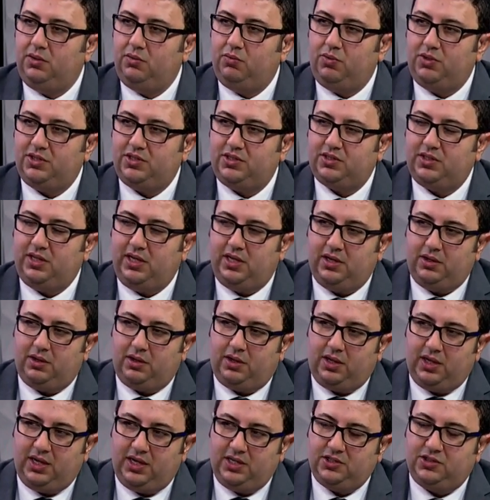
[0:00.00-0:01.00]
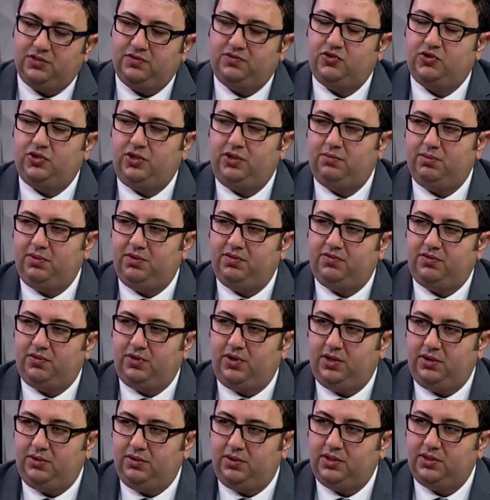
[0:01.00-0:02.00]
What's the lines of treatment for
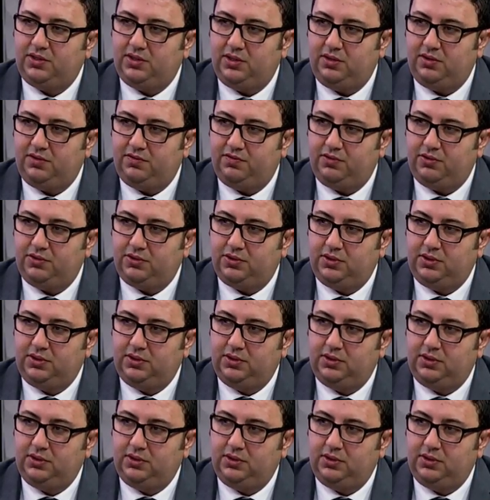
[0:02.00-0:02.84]
anorexia nervosa?